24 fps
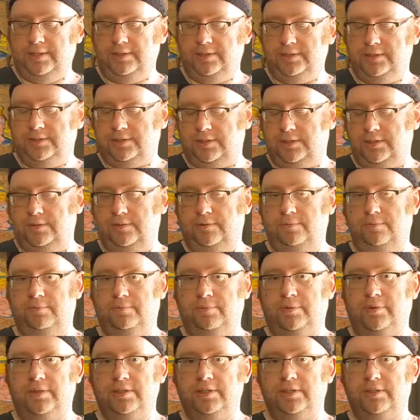So
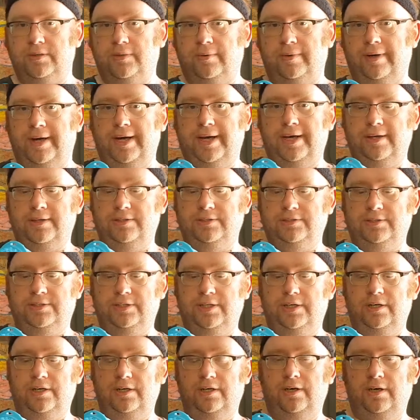point it away,
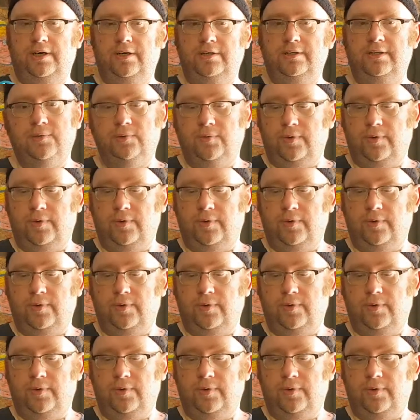turn it on.